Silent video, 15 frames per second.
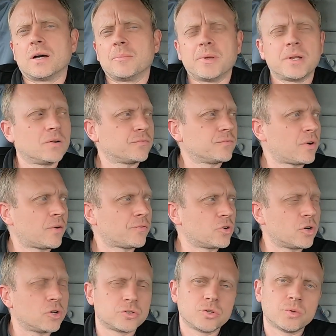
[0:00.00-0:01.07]
I mean, I've
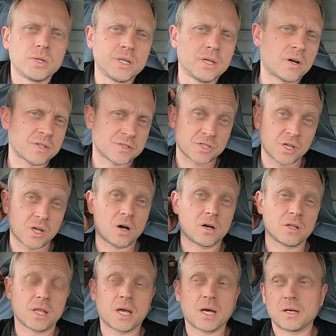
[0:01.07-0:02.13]
got to do an
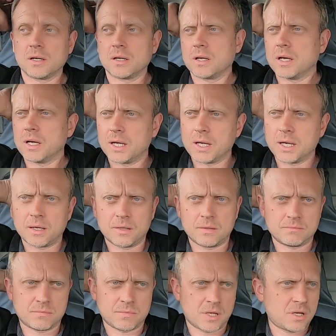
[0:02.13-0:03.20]
EICR there
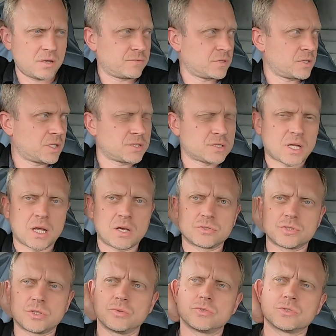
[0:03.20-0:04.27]
over the next day or
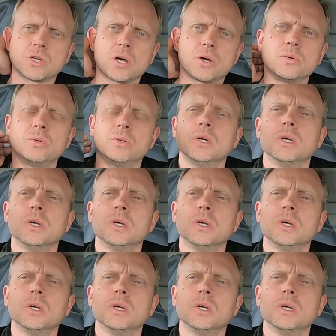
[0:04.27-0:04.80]
two, so